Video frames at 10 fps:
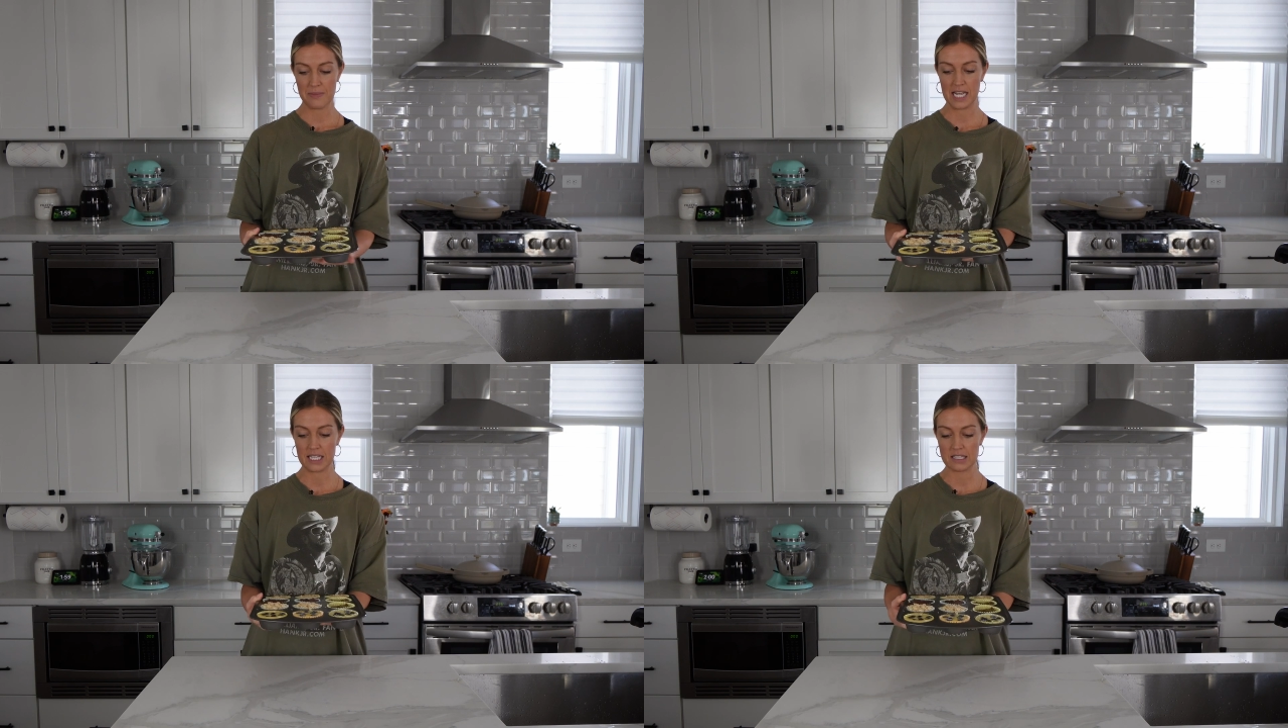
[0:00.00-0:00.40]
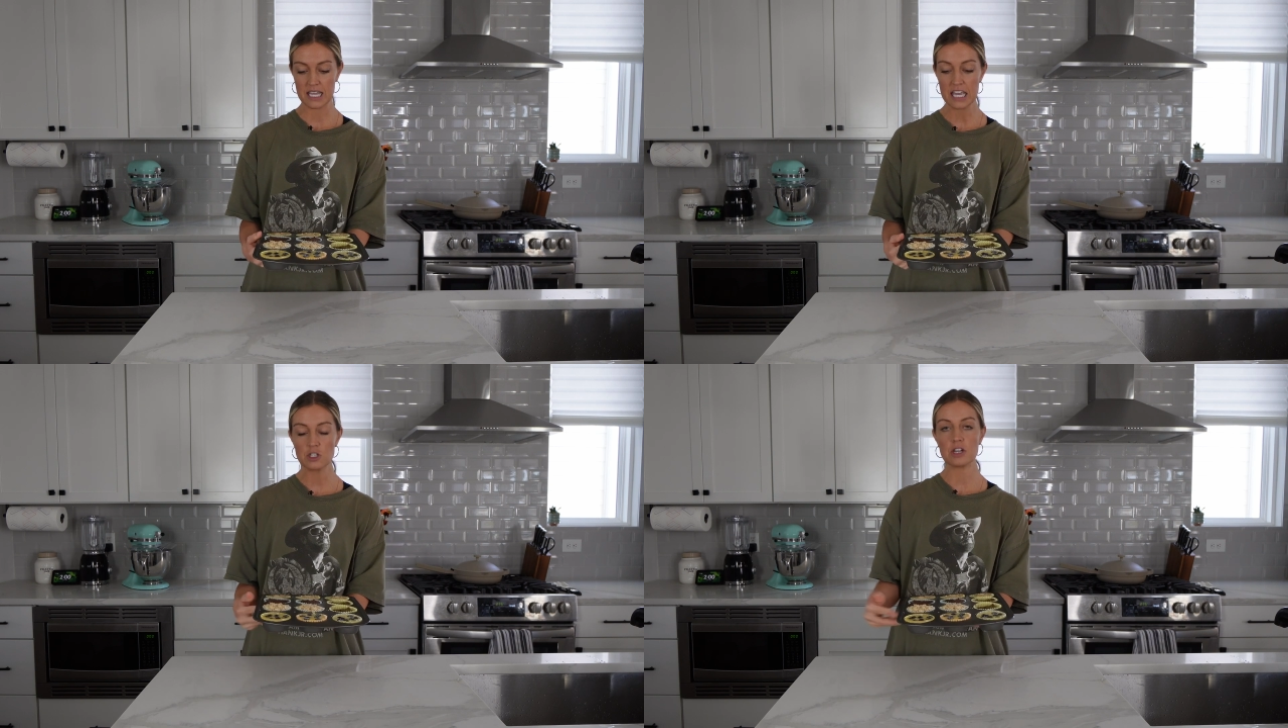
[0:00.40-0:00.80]
minutes.
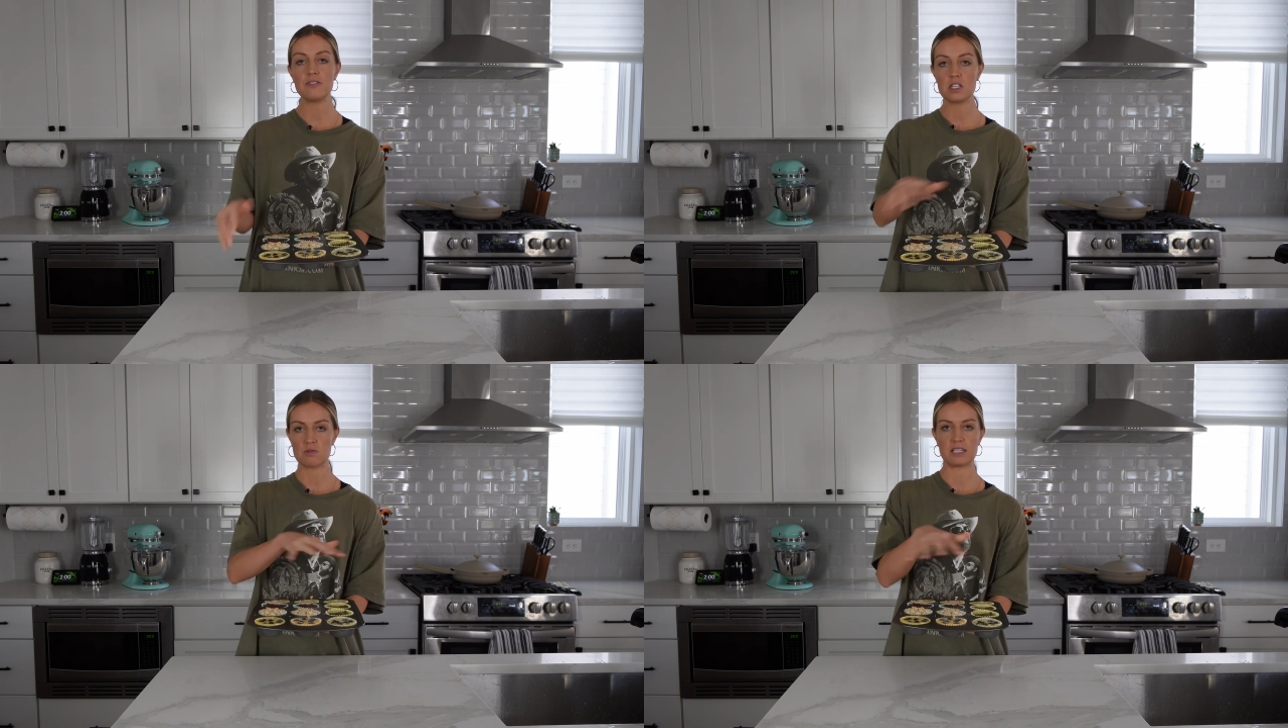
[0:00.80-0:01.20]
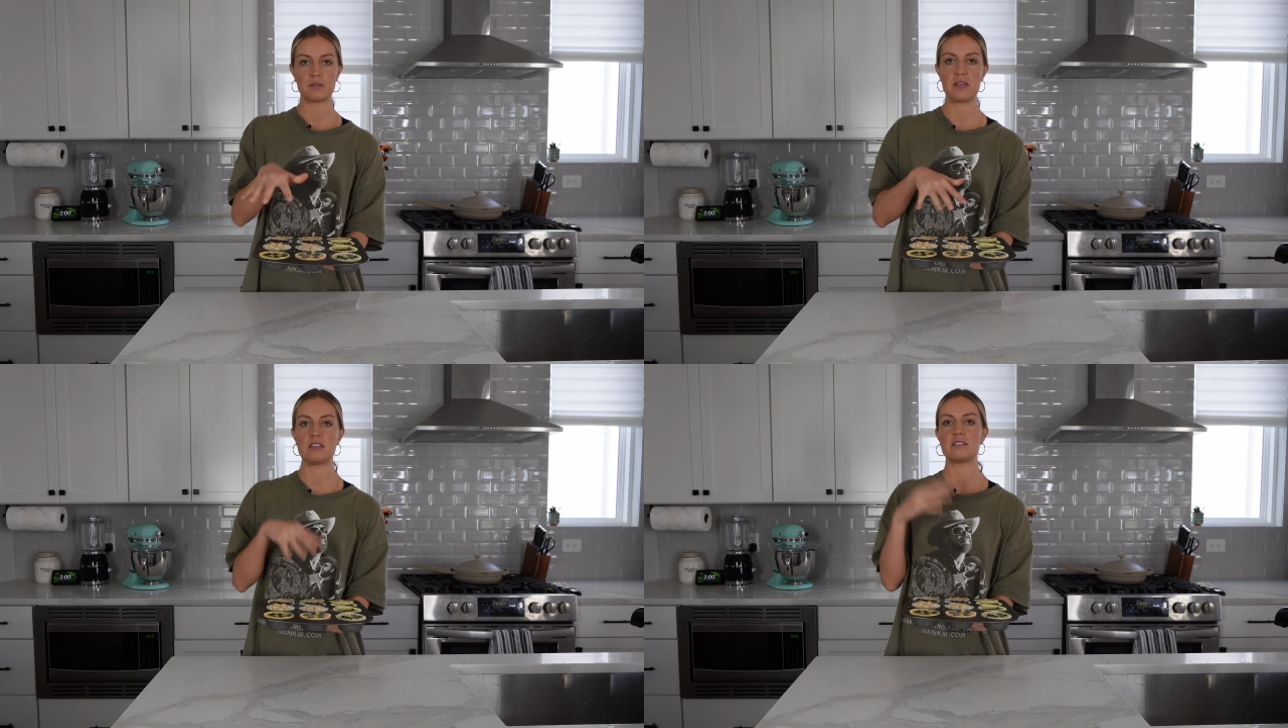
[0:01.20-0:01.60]
Each of these
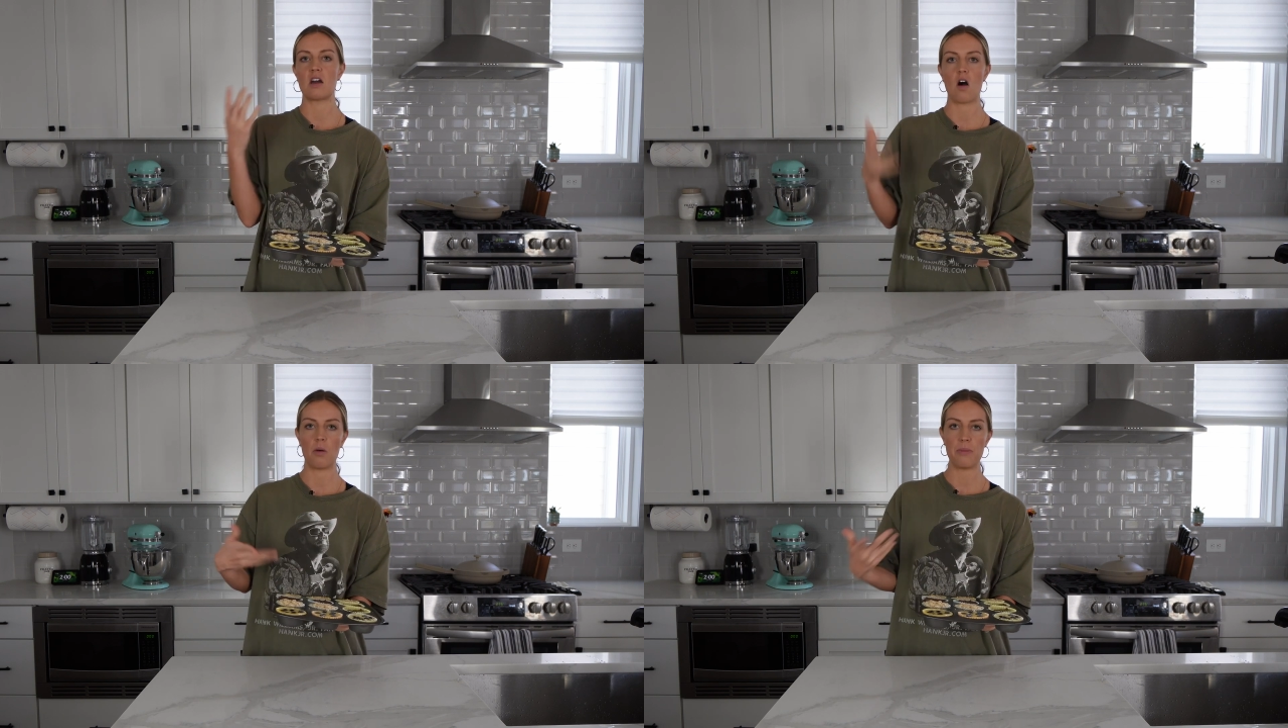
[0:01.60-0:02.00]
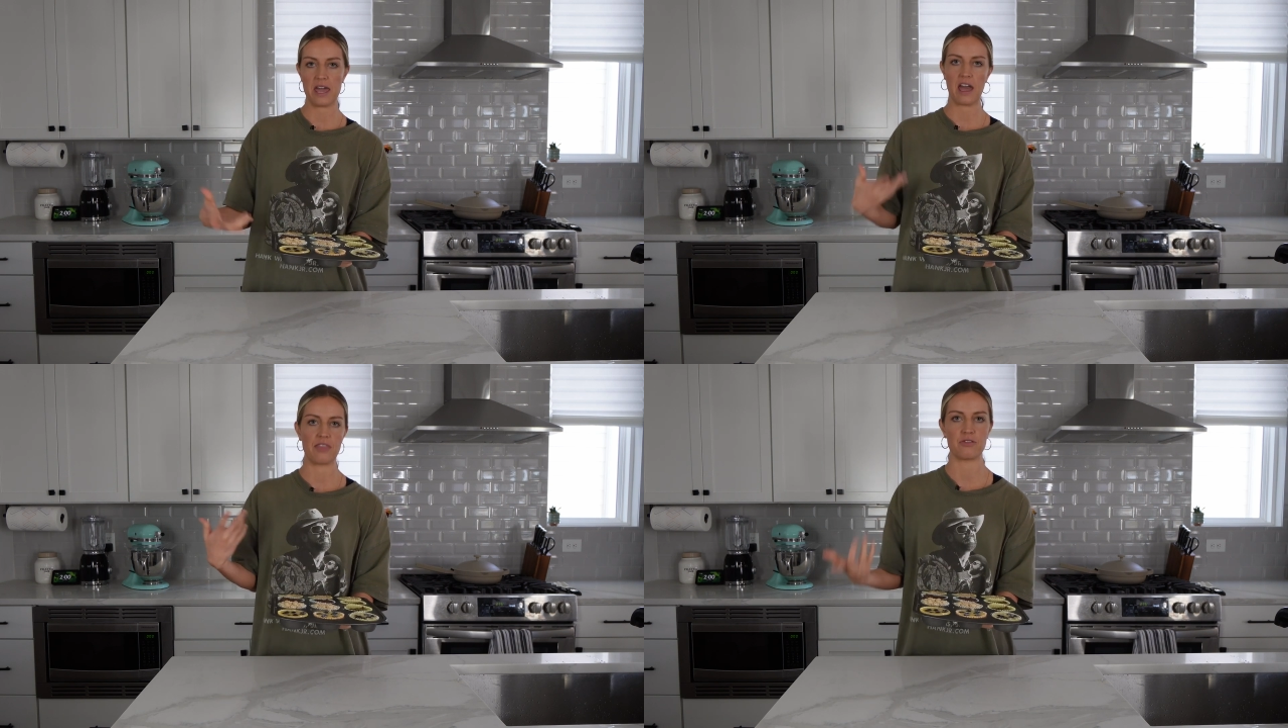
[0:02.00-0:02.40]
recipes, they all
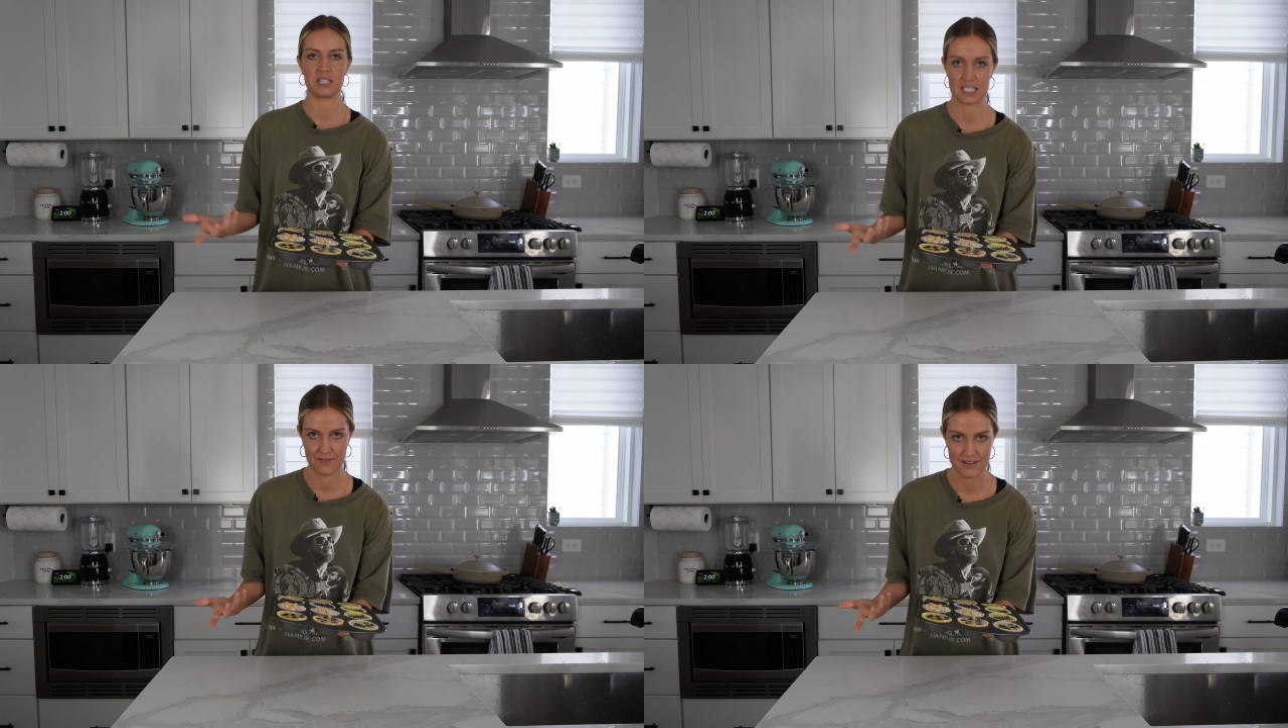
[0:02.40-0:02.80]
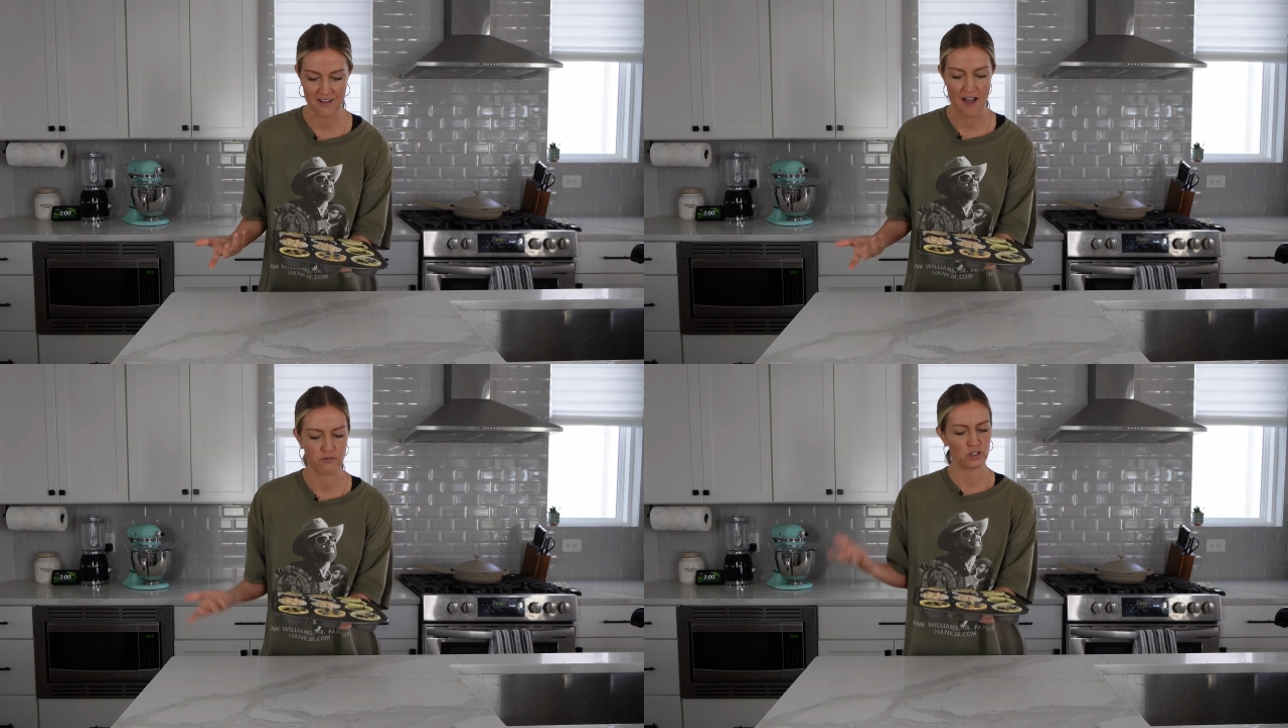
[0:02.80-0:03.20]
bake at 375,